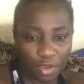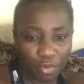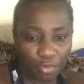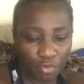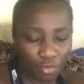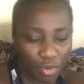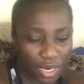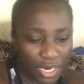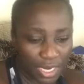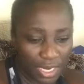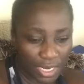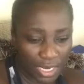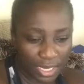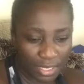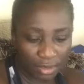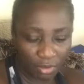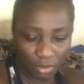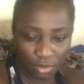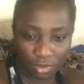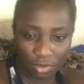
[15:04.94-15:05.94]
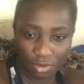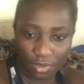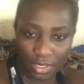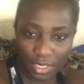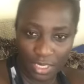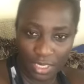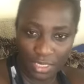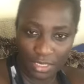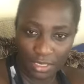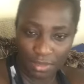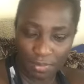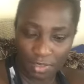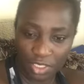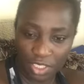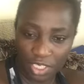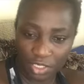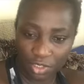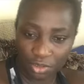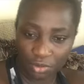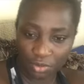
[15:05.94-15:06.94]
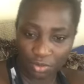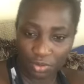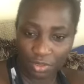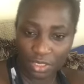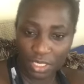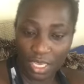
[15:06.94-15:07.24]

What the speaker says: reading does not need to be scheduled.